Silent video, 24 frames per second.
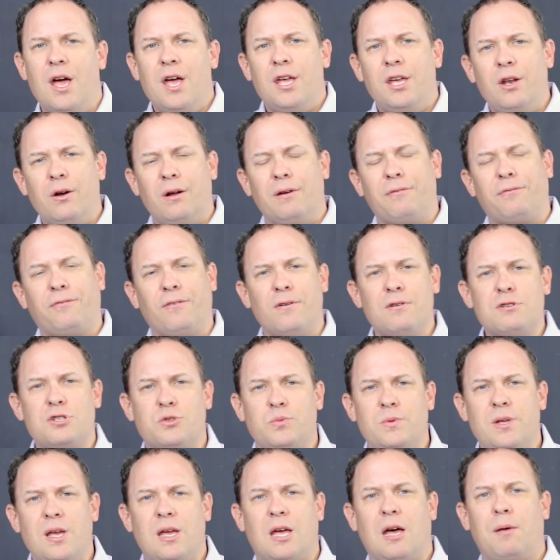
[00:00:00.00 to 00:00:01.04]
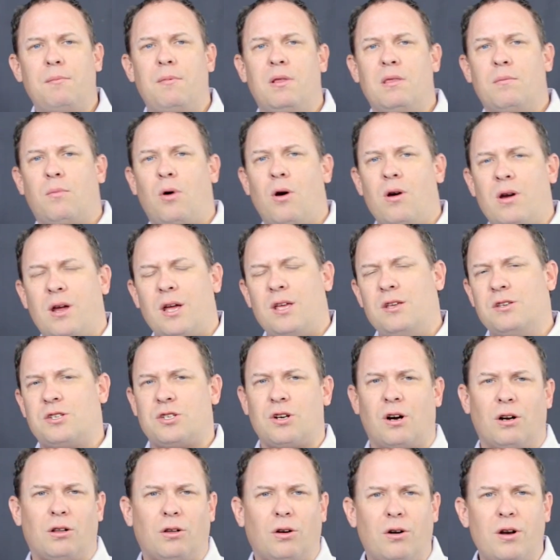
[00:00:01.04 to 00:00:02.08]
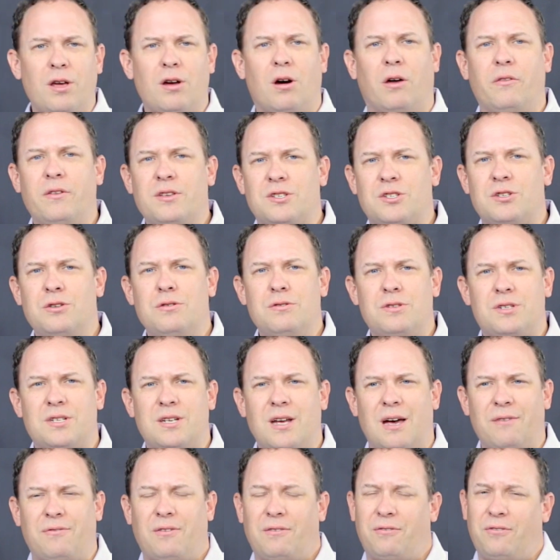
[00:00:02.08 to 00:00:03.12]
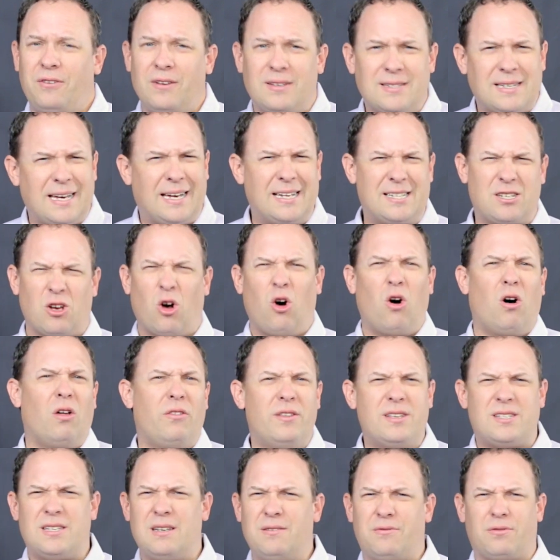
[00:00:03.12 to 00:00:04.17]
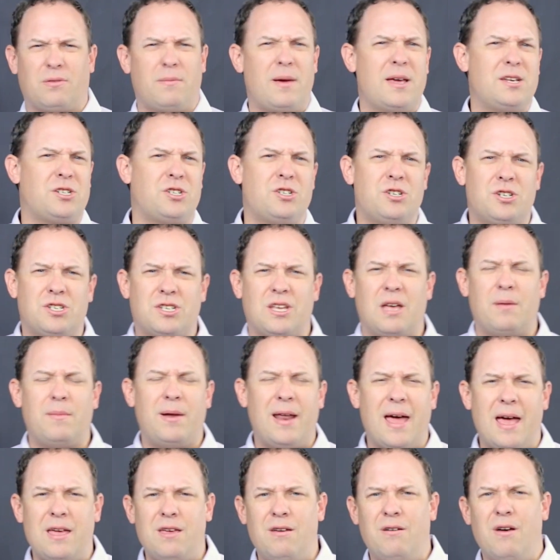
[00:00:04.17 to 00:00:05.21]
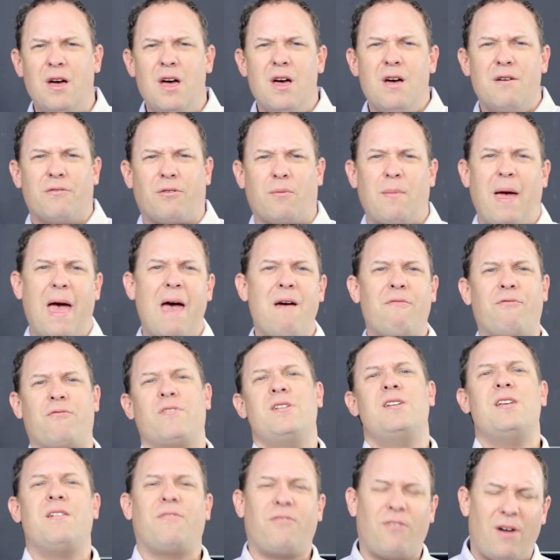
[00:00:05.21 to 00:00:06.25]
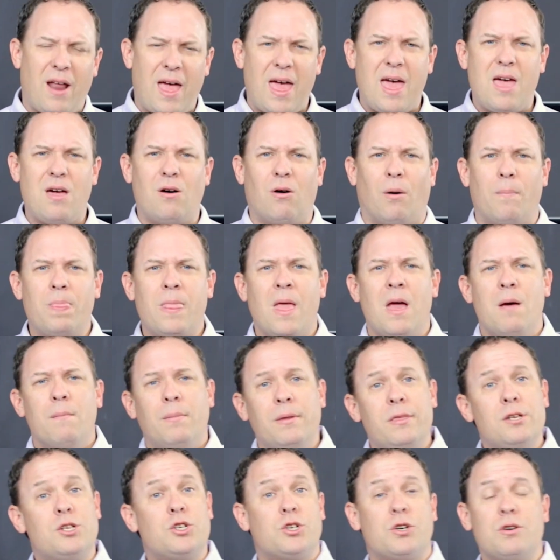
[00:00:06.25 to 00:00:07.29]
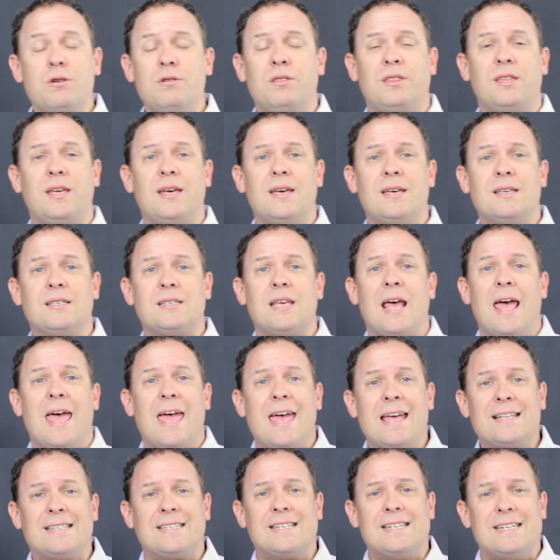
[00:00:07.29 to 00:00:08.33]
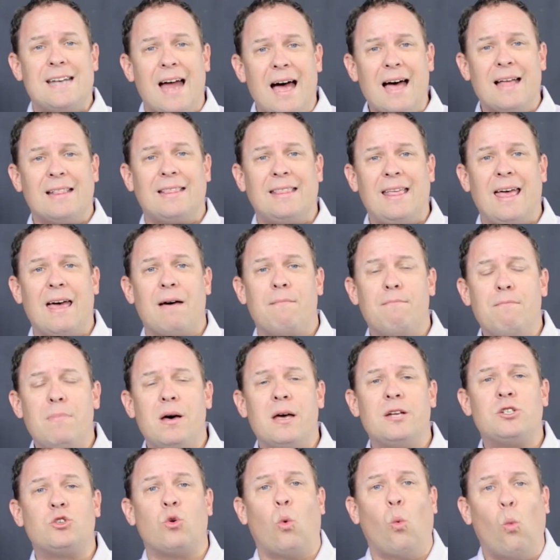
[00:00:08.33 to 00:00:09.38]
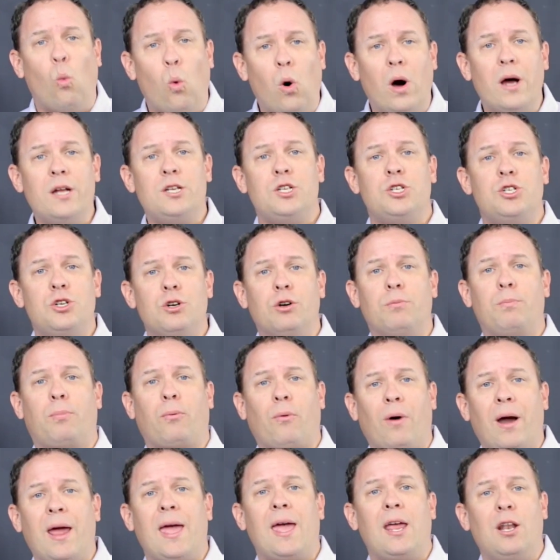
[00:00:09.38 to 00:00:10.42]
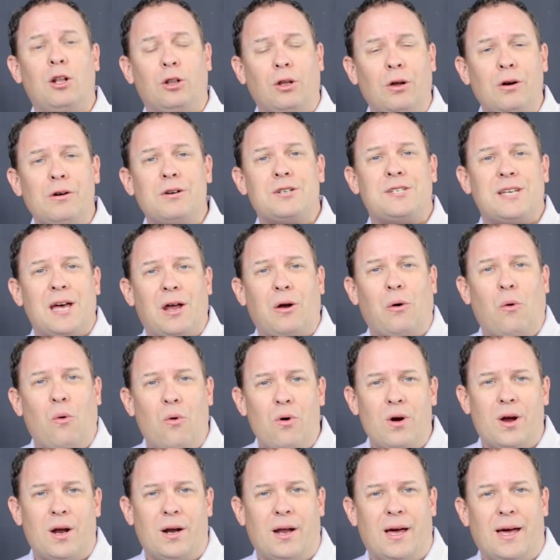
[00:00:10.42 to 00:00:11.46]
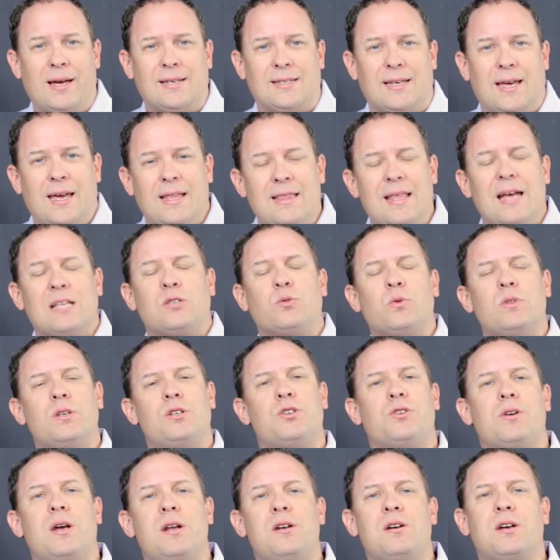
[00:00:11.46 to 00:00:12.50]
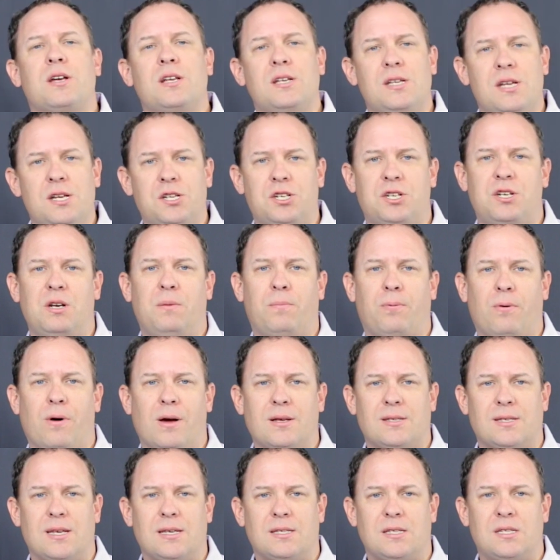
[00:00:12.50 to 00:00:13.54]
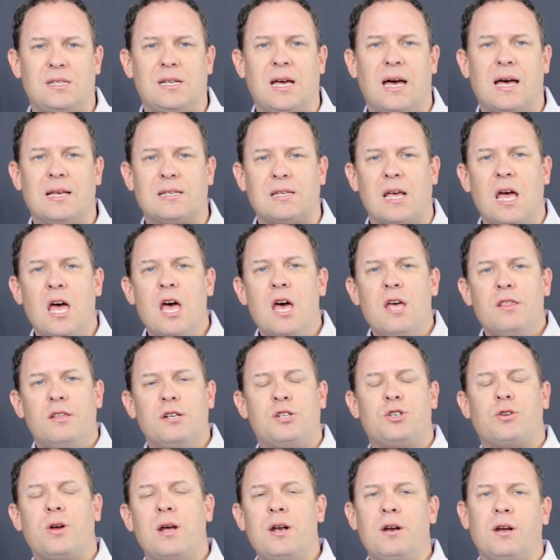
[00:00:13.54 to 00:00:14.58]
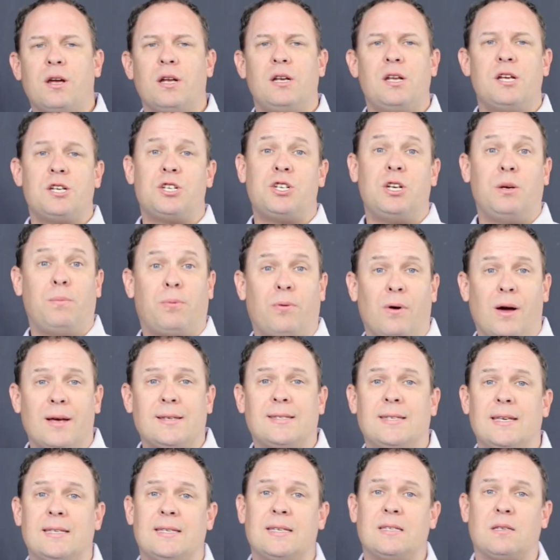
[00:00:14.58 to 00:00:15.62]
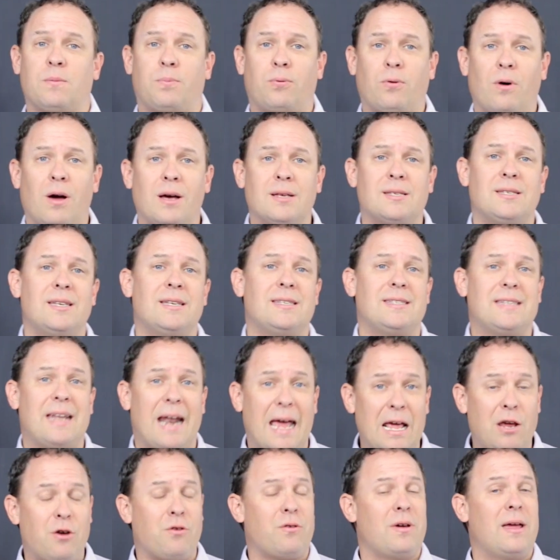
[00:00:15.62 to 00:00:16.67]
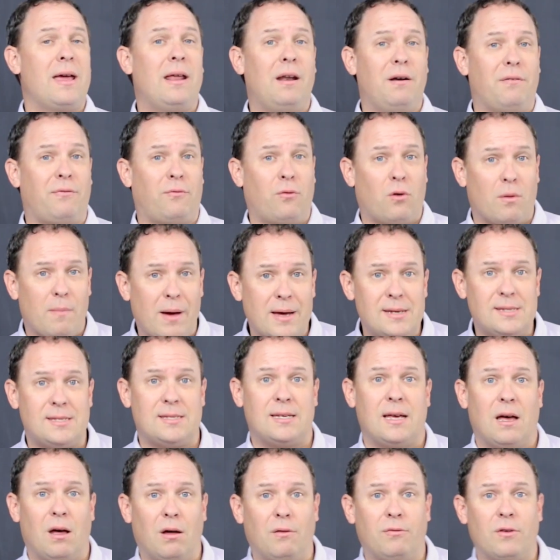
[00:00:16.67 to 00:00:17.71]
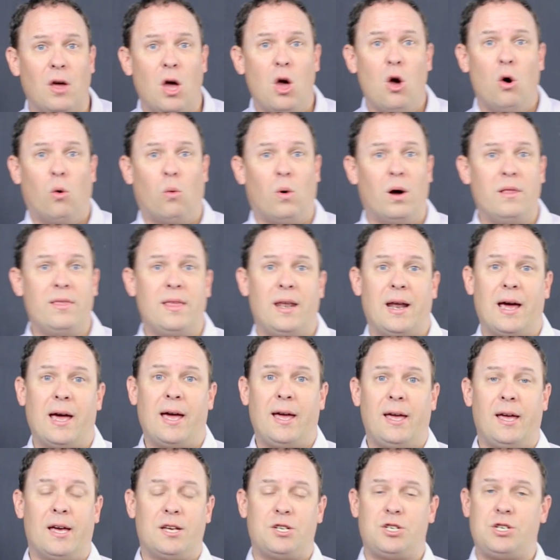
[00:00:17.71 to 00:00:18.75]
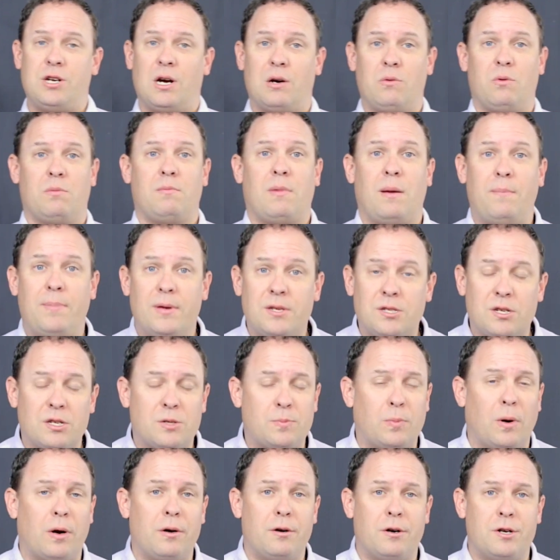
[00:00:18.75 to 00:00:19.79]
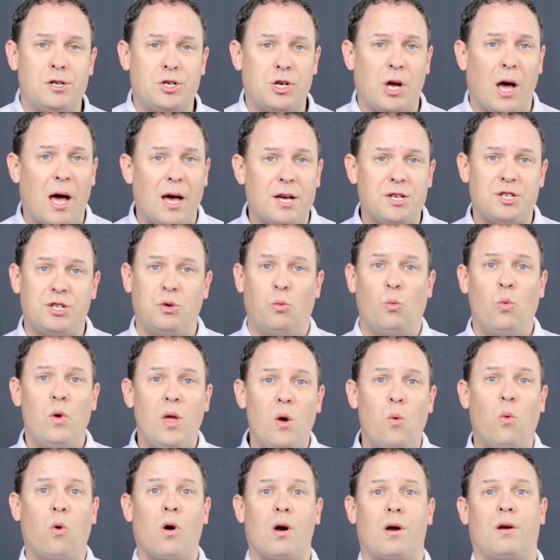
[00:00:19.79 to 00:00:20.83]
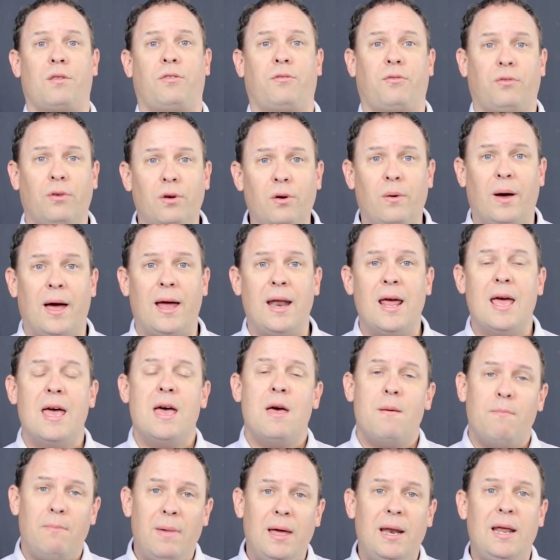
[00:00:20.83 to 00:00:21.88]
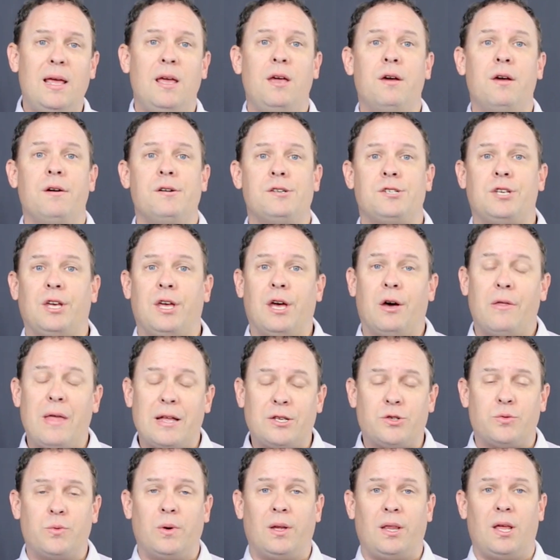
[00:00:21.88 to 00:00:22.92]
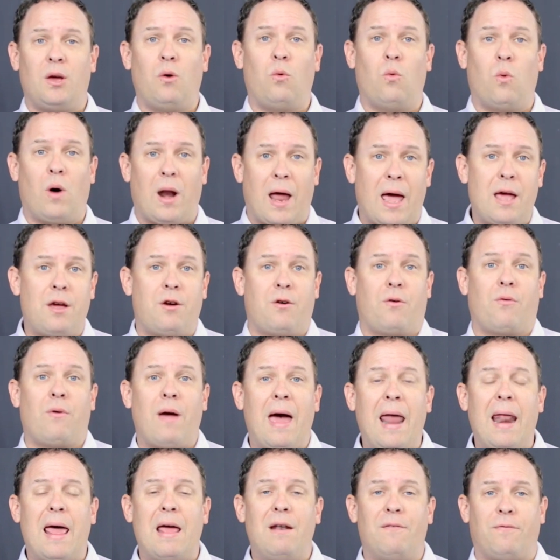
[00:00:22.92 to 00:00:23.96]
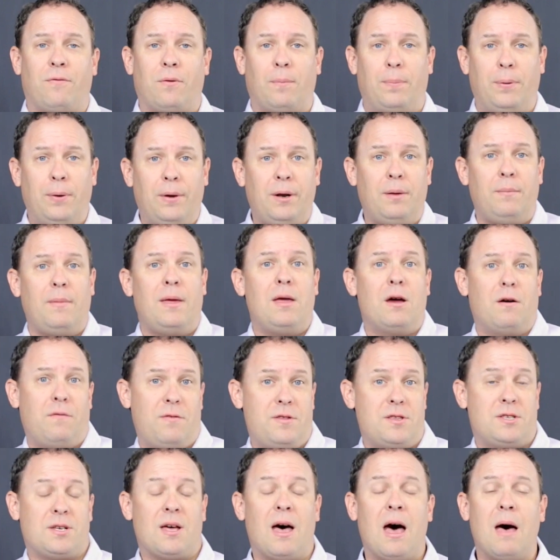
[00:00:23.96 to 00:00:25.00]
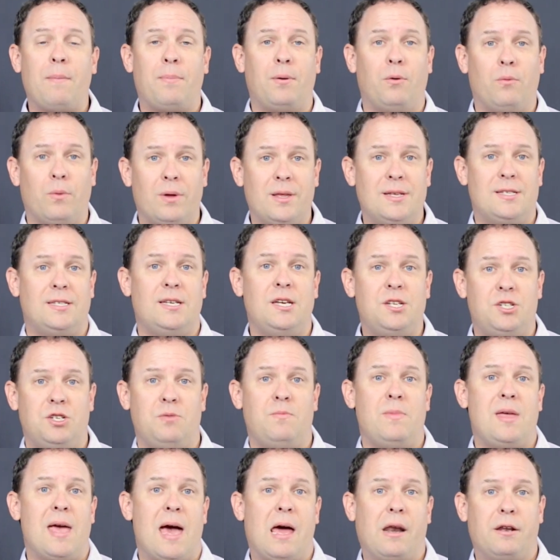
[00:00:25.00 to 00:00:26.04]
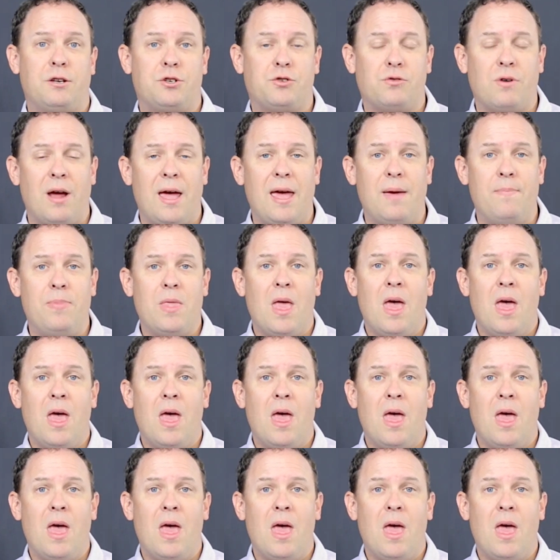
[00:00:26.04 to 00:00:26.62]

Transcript: You know, at first when you come to the market, you start learning all this new stuff, it feels like it's all this information just coming at you from every different angle. But the truth is, it's not that much once your brain learns how to organize it. And that's what the trader conditioning process does. The trader conditioning process is a process that I created for myself, one that I shared with my business partner Josh, and we worked through it many years ago. That's really what I credit for putting me over the top and really teaching me how to trade.